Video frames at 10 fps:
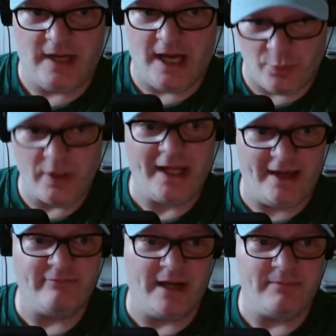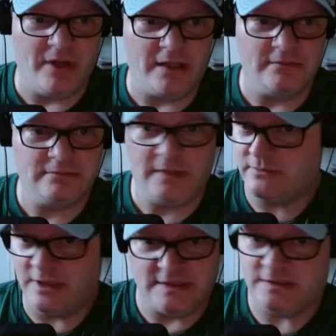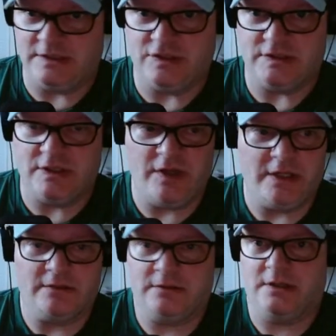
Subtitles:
I will have my mug. That's just a thing.